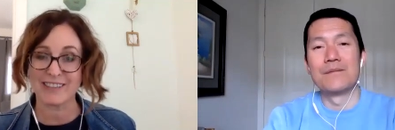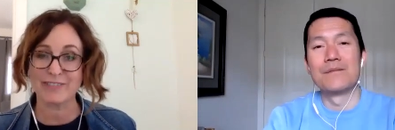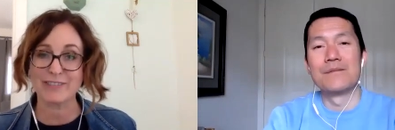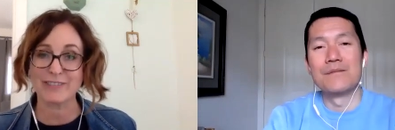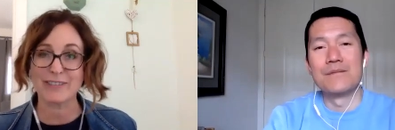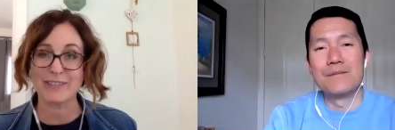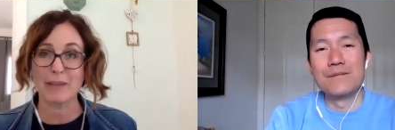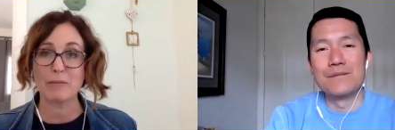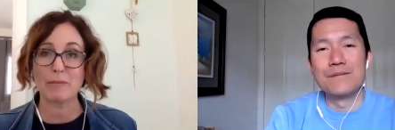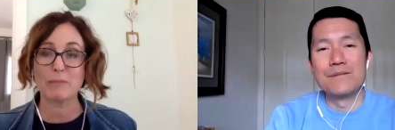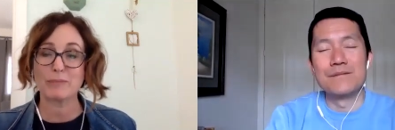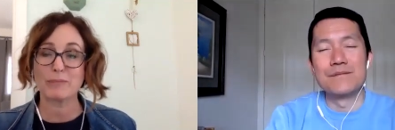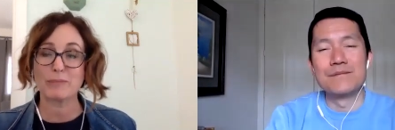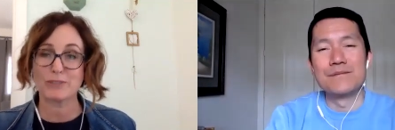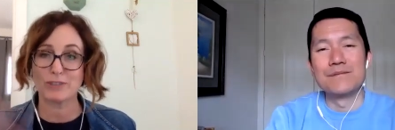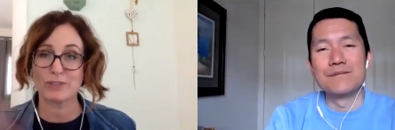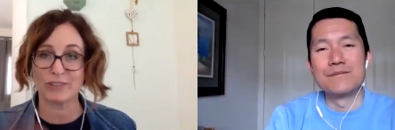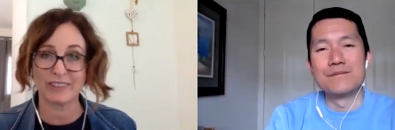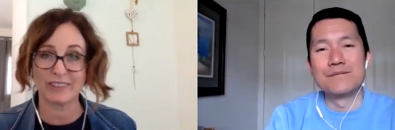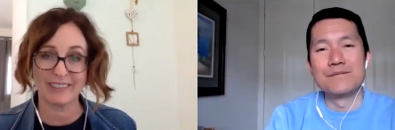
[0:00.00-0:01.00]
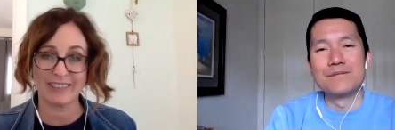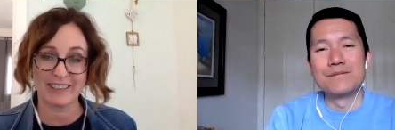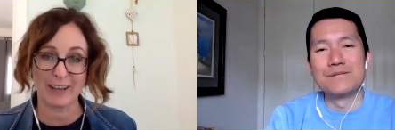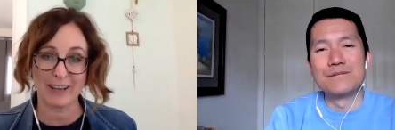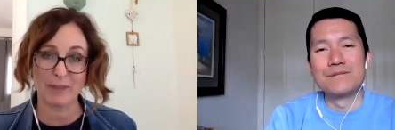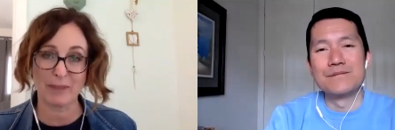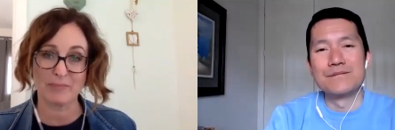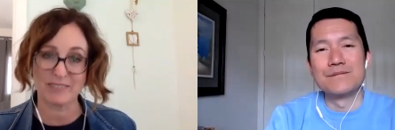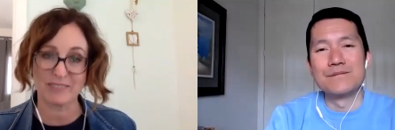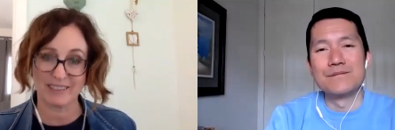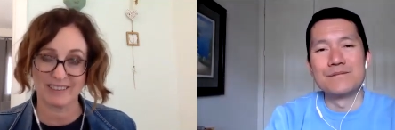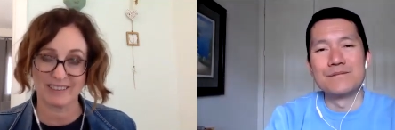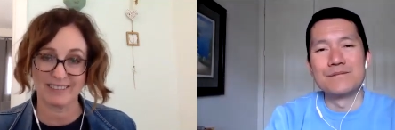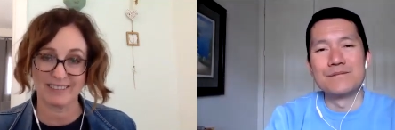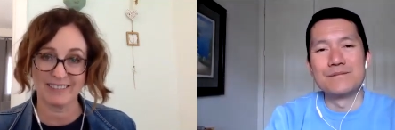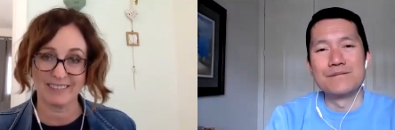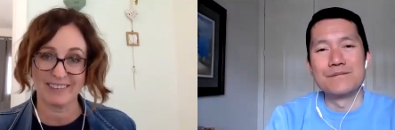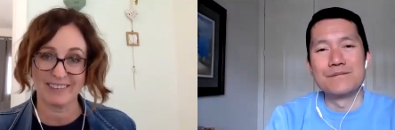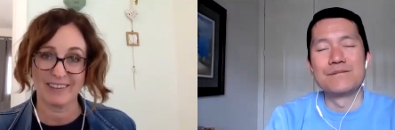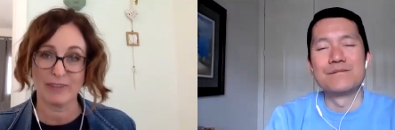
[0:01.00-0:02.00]
Speaker 1: some opportunity comes
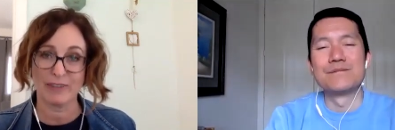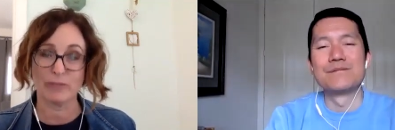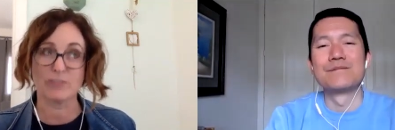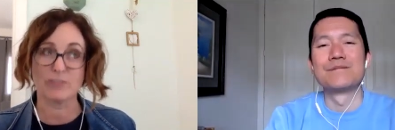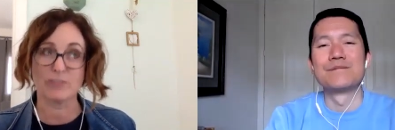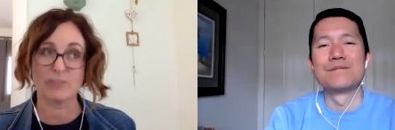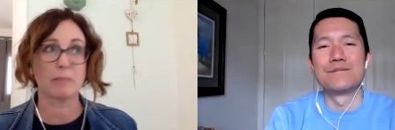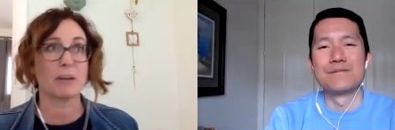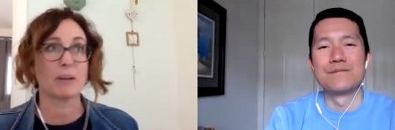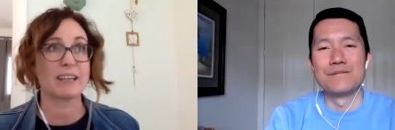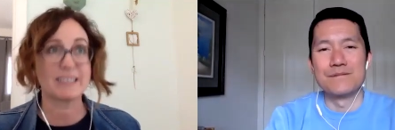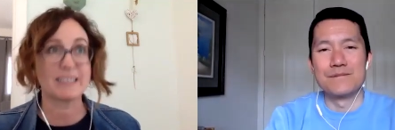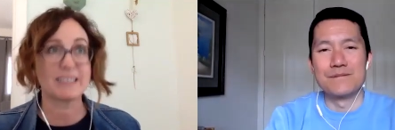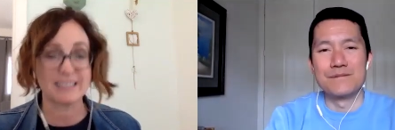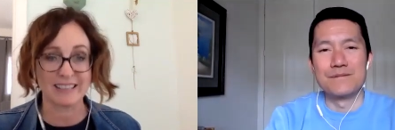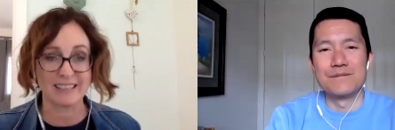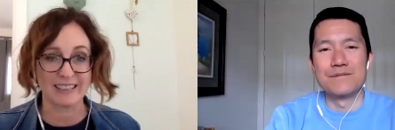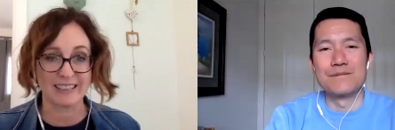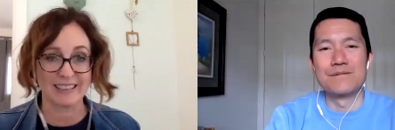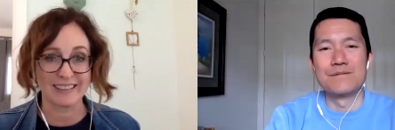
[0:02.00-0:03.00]
in or some idea,